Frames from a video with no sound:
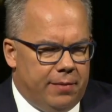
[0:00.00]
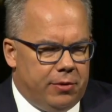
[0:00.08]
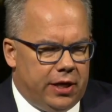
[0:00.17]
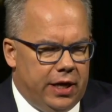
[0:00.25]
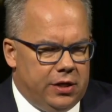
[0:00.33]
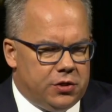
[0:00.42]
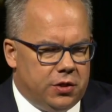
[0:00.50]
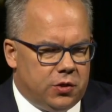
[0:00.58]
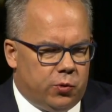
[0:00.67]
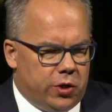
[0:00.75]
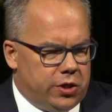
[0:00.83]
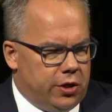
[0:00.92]

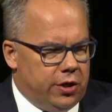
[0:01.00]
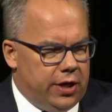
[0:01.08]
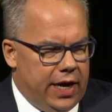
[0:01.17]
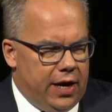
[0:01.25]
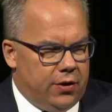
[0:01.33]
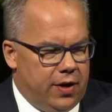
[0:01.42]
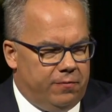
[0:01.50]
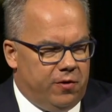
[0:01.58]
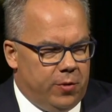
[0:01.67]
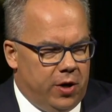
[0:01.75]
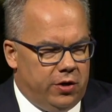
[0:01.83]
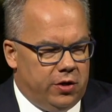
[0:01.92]
applications were turned down, up
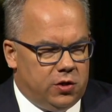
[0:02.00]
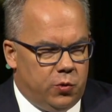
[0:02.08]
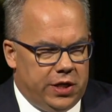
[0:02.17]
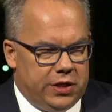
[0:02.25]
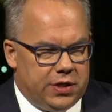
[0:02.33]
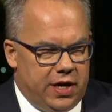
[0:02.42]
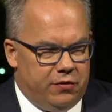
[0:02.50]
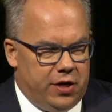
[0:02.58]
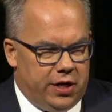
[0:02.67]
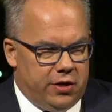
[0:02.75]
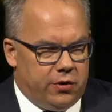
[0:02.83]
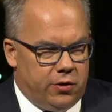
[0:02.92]
from
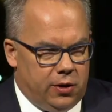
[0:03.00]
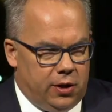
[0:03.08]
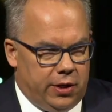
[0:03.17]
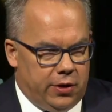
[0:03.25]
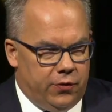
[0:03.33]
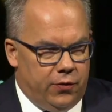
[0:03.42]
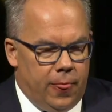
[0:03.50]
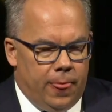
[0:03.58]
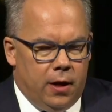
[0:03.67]
127 a year earlier.